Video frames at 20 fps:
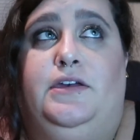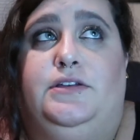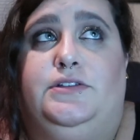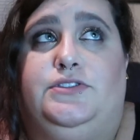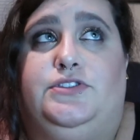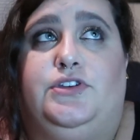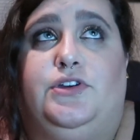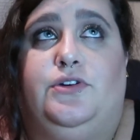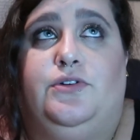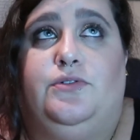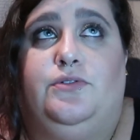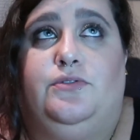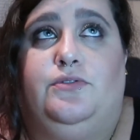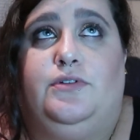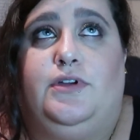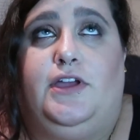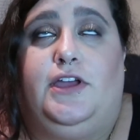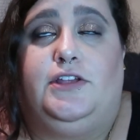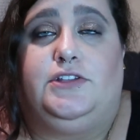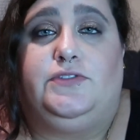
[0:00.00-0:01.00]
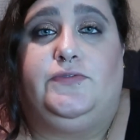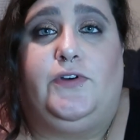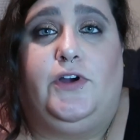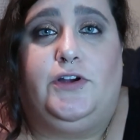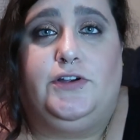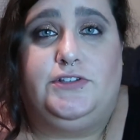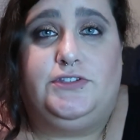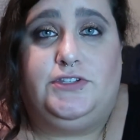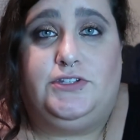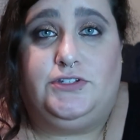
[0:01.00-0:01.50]
So as
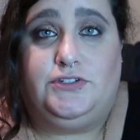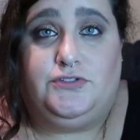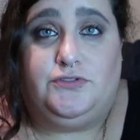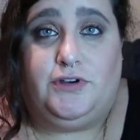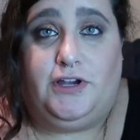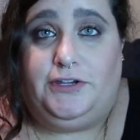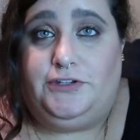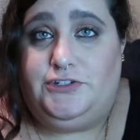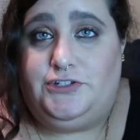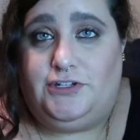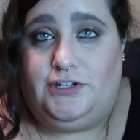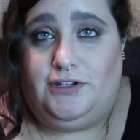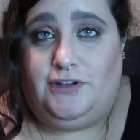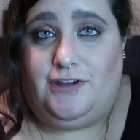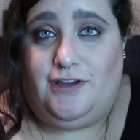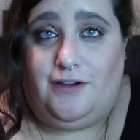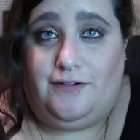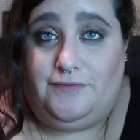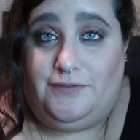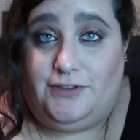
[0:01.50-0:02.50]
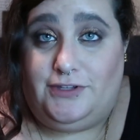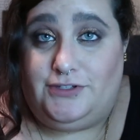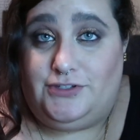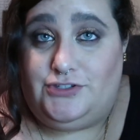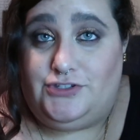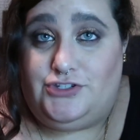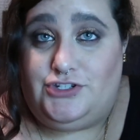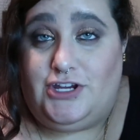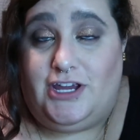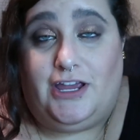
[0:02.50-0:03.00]
far as the direction of
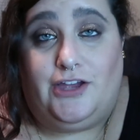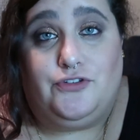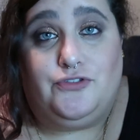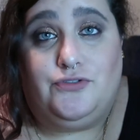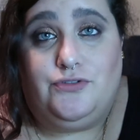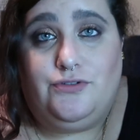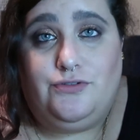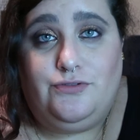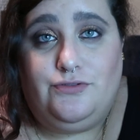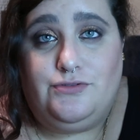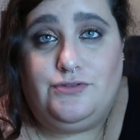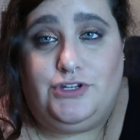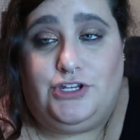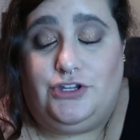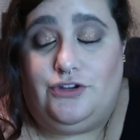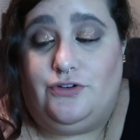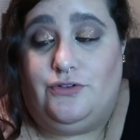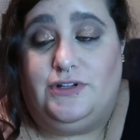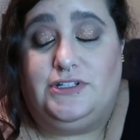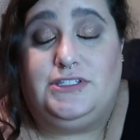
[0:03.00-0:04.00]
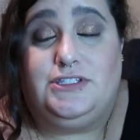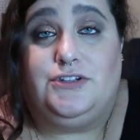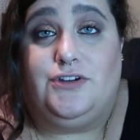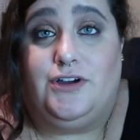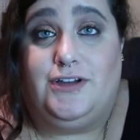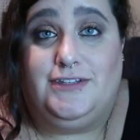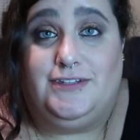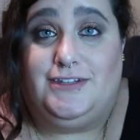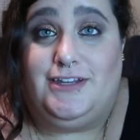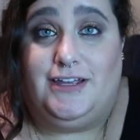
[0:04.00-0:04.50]
this channel, it's
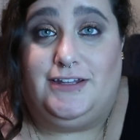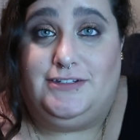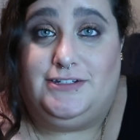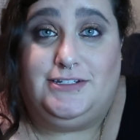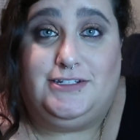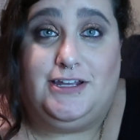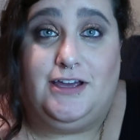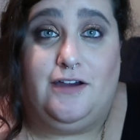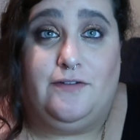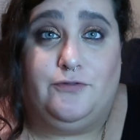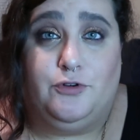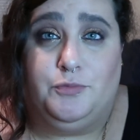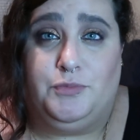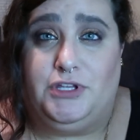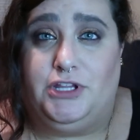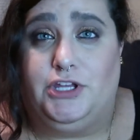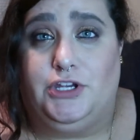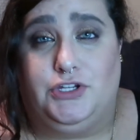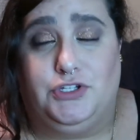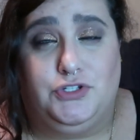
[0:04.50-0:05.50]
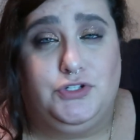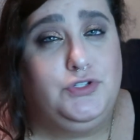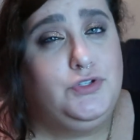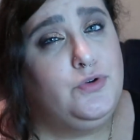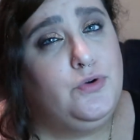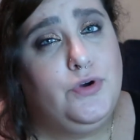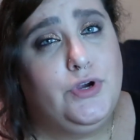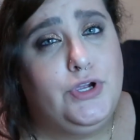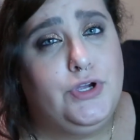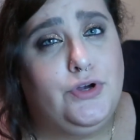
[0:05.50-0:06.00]
not intended to ever be like a
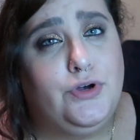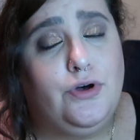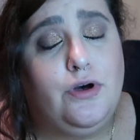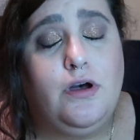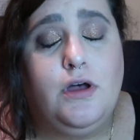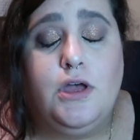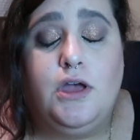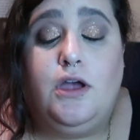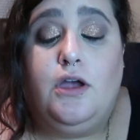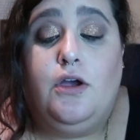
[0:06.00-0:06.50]
tutorial